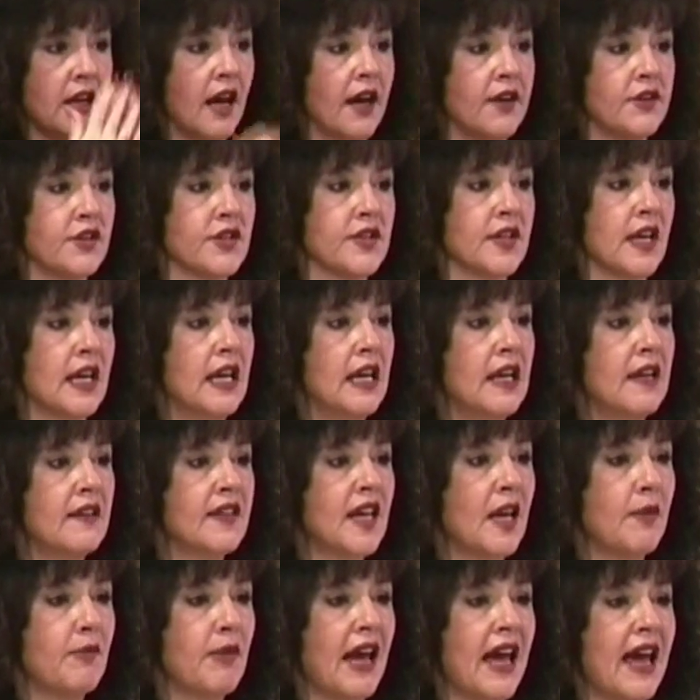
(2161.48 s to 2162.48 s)
unconscious,
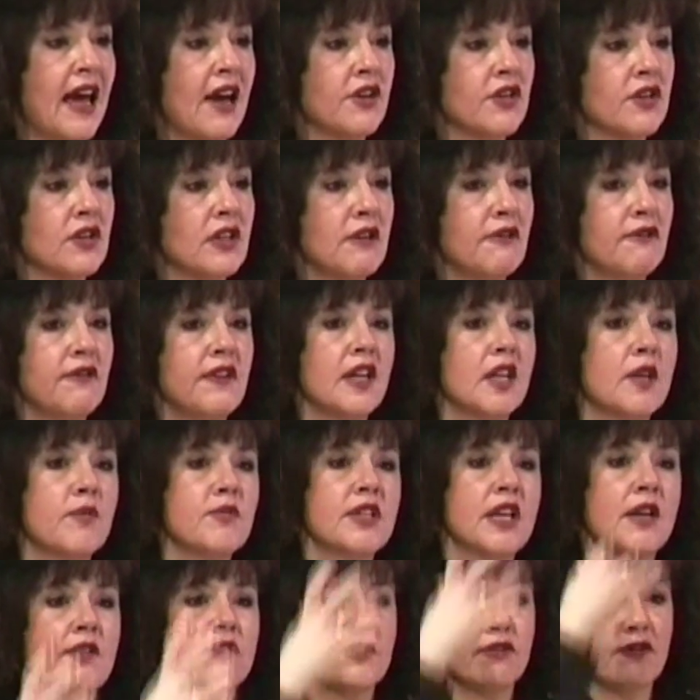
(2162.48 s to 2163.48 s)
they may actually feel
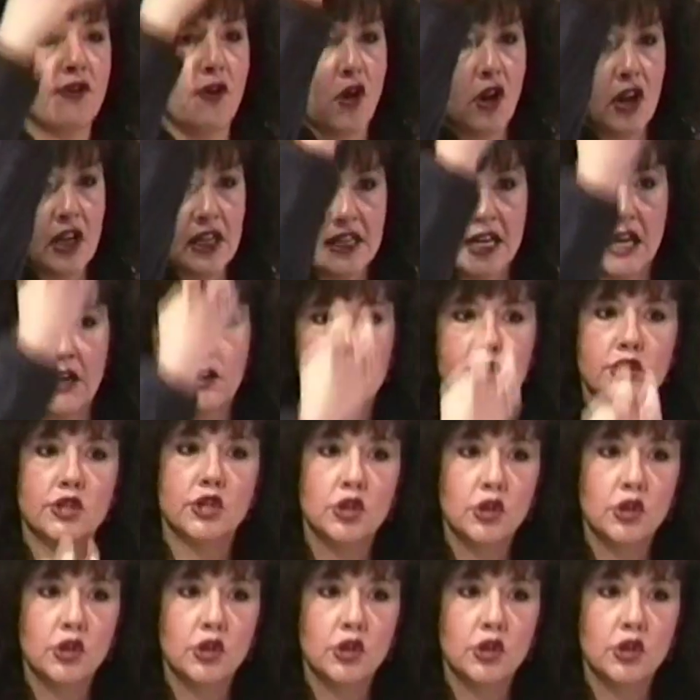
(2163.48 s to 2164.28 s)
themselves falling down a